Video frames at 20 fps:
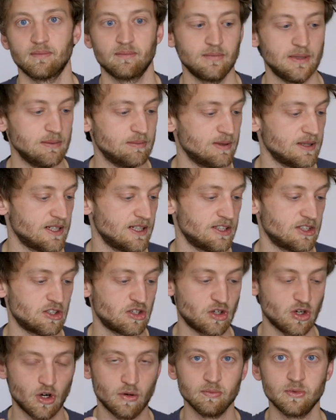people that
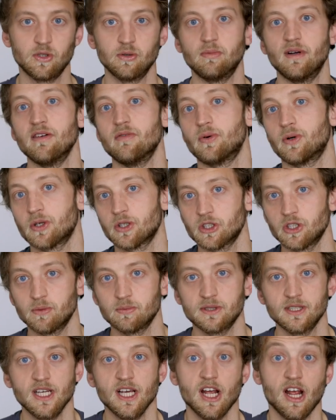come to my
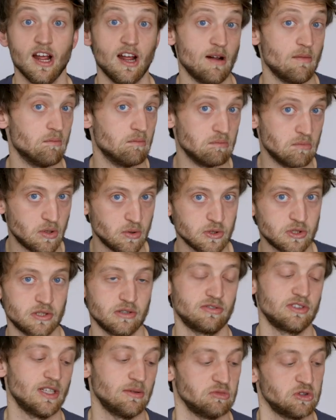workshops, most
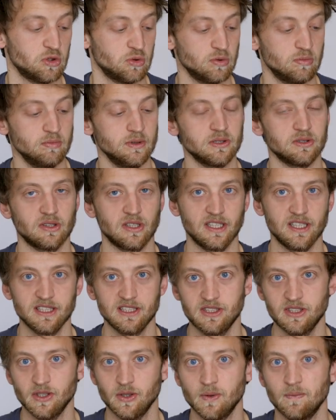of them shoot mirrorless.
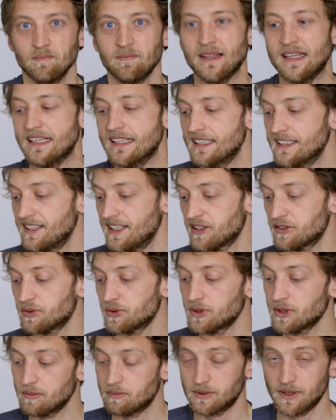So
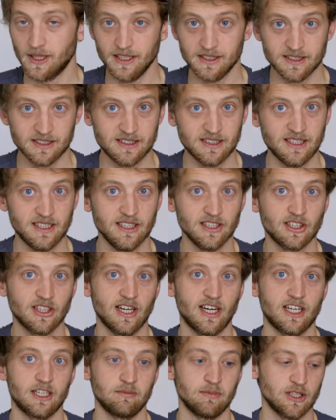therefore the prices here
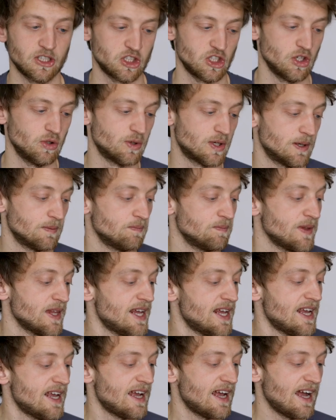are much lower.
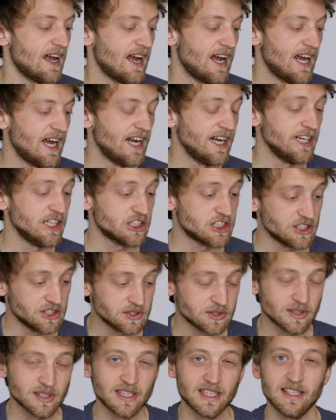In
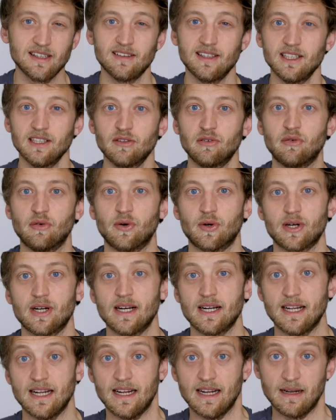general, I think for
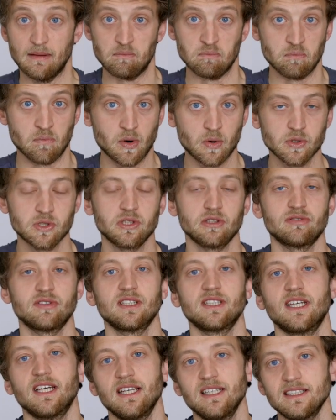most of the
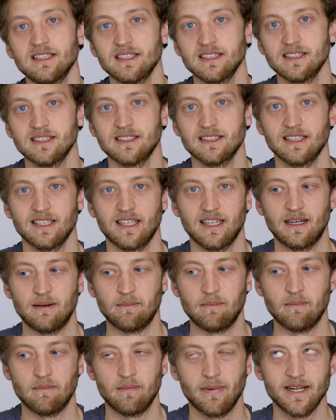cases,
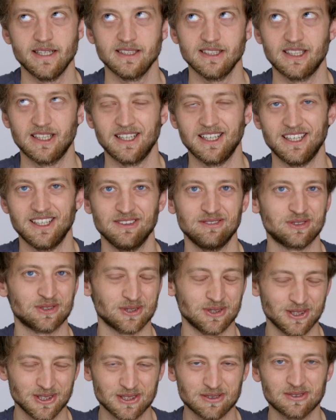basically for
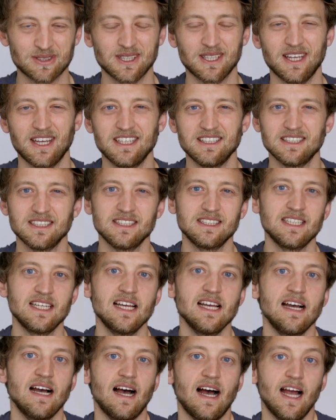all of the cases,
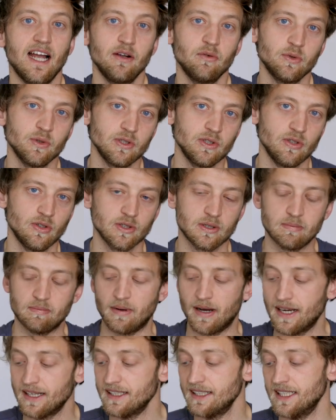I would not
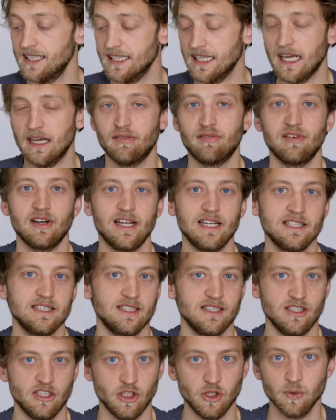buy EF
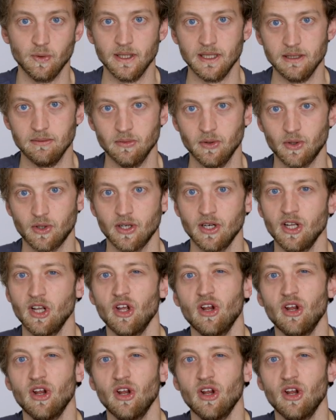lenses new anymore.